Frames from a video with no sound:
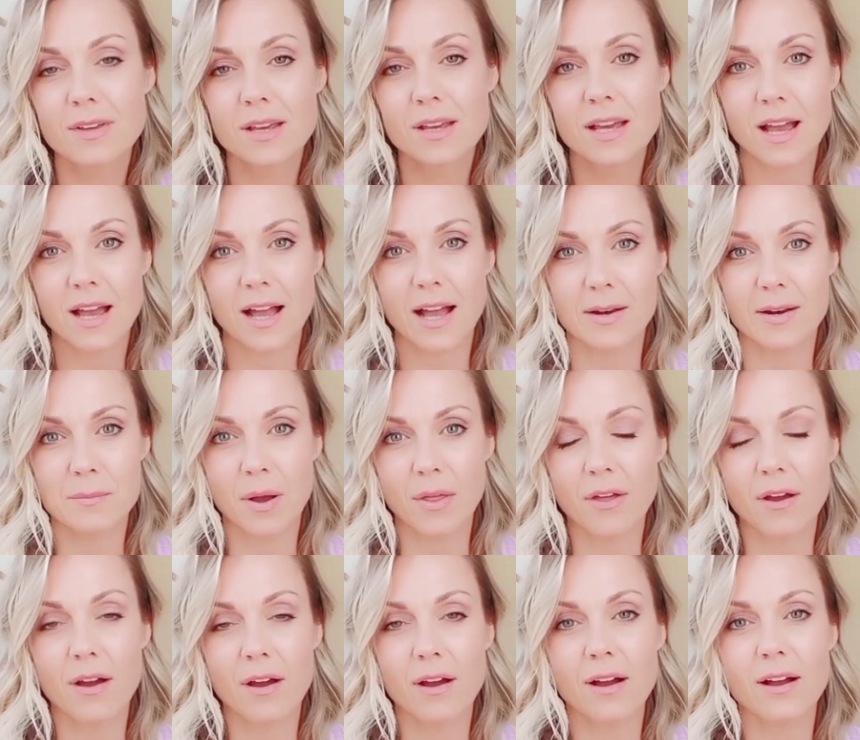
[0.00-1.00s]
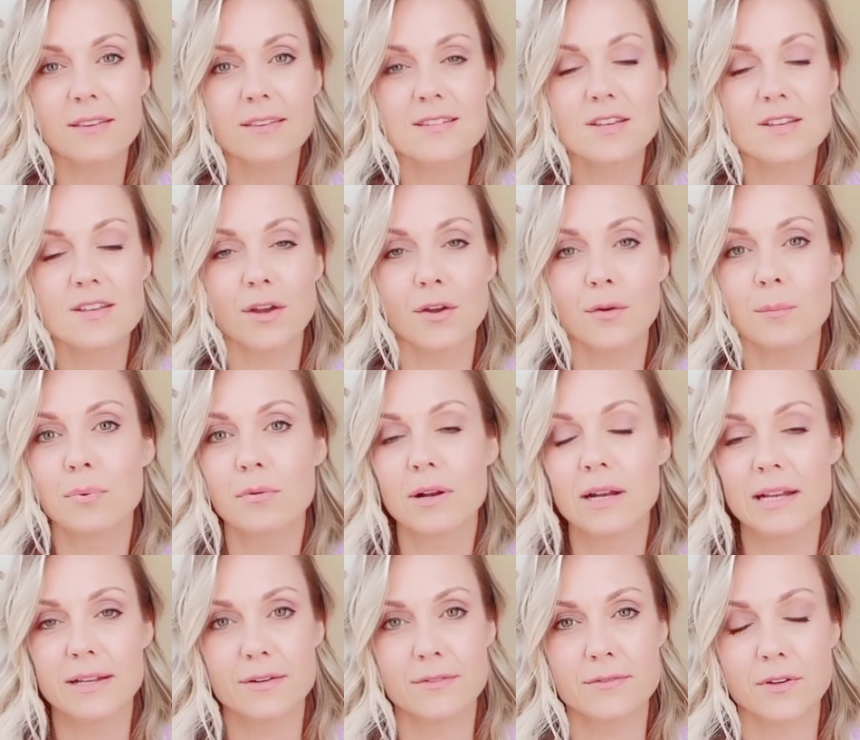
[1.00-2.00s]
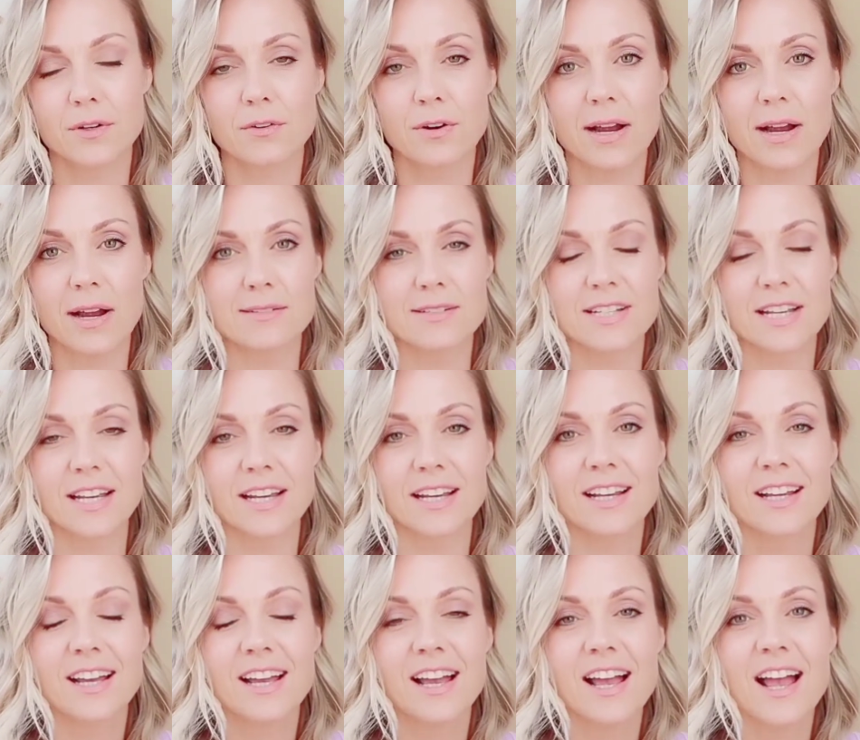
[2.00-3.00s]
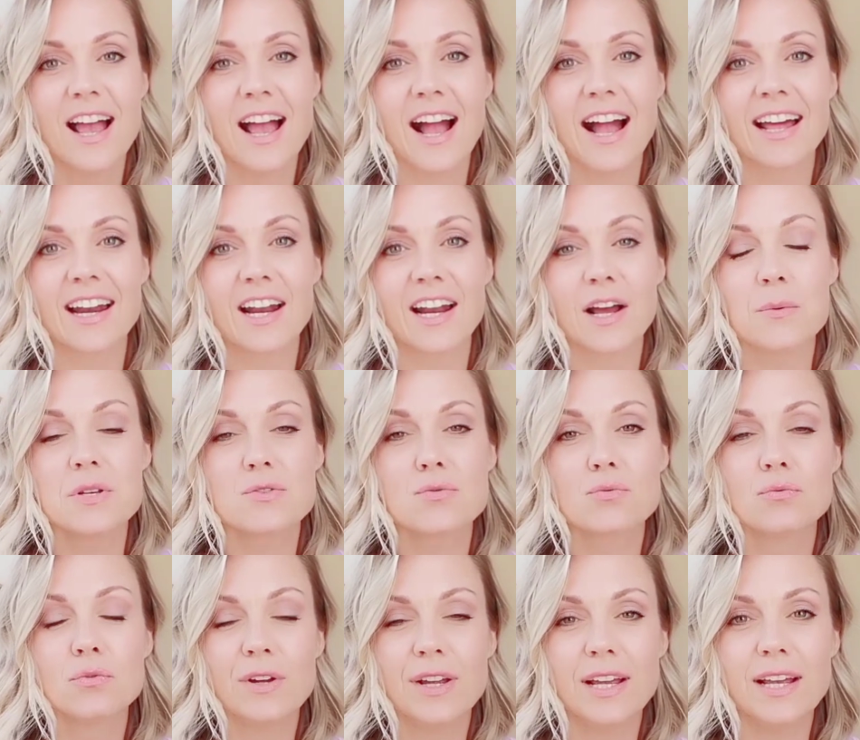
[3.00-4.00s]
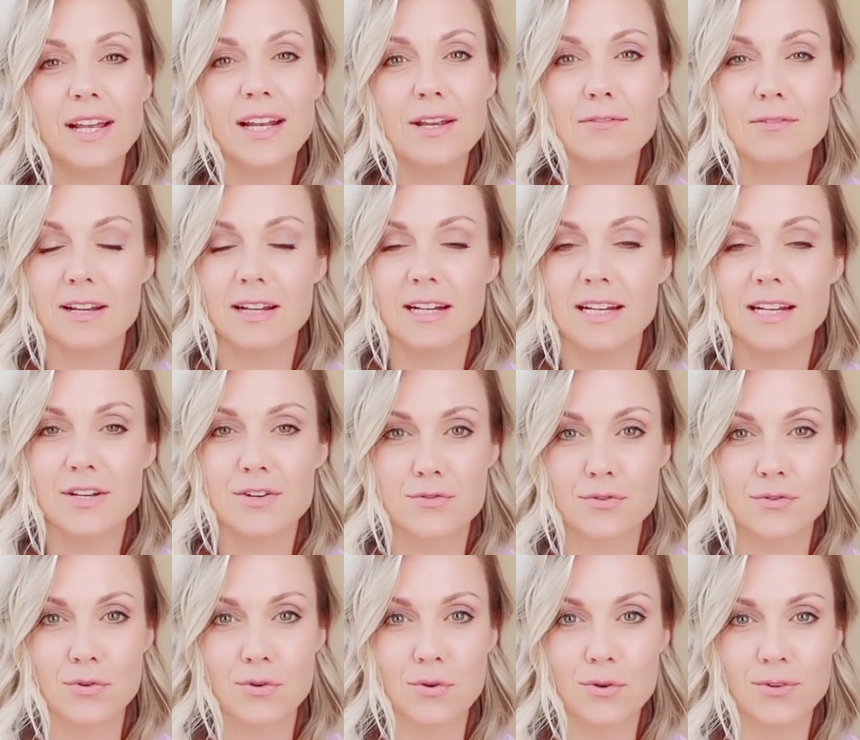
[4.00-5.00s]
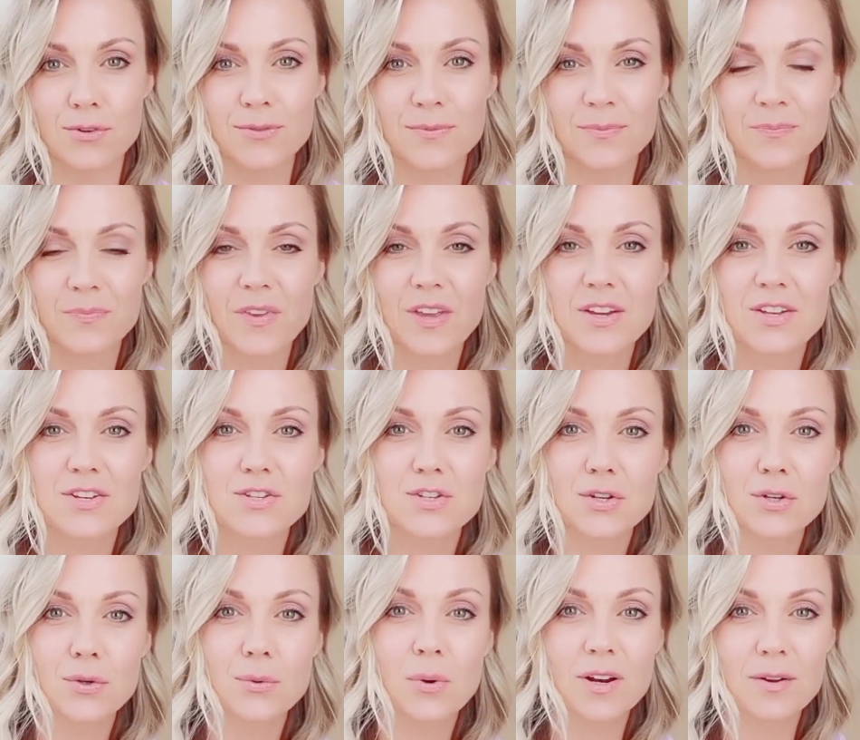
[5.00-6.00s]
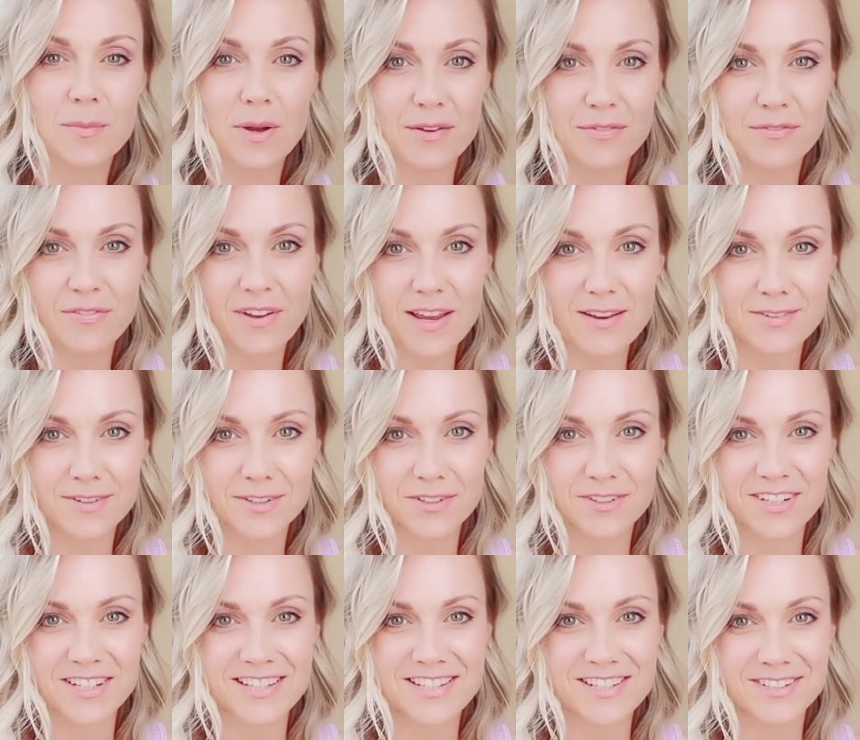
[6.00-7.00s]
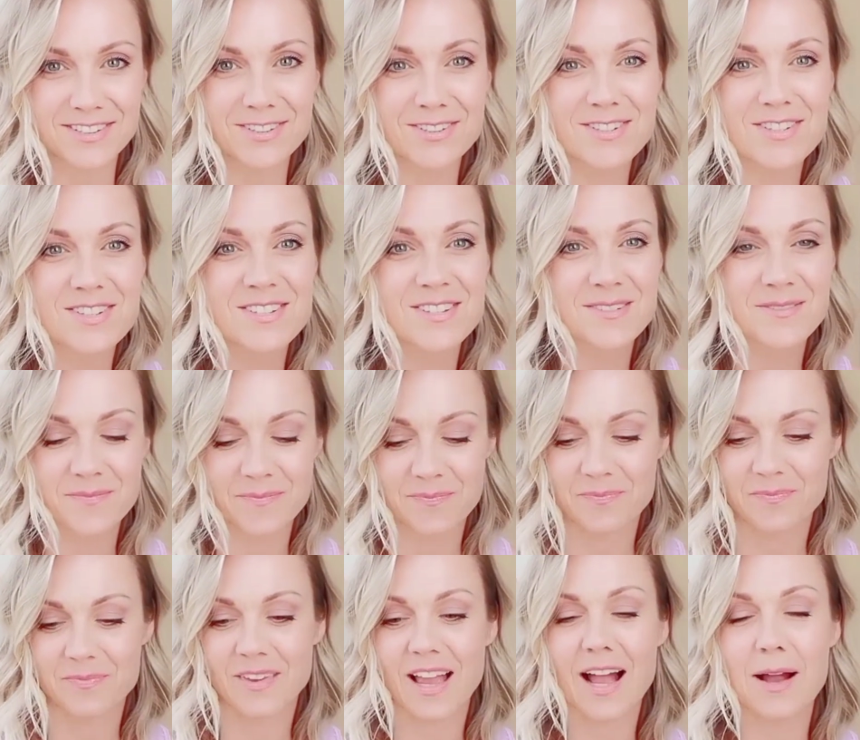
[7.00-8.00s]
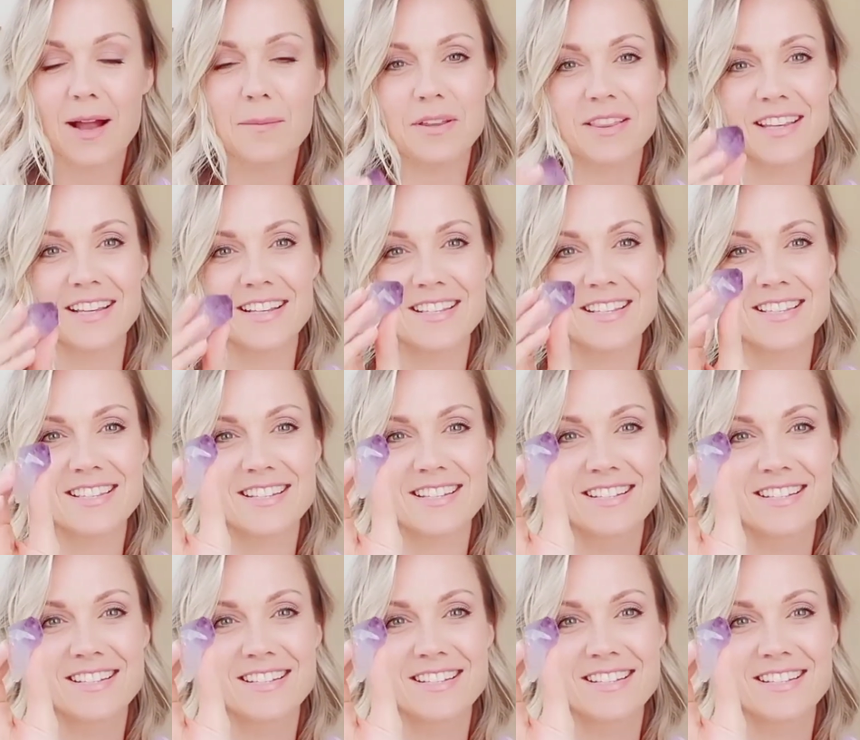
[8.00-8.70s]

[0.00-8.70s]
and Mother Earth, so brilliant for grounding. And I was really, really drawn to one of my favorite crystals, Amethyst.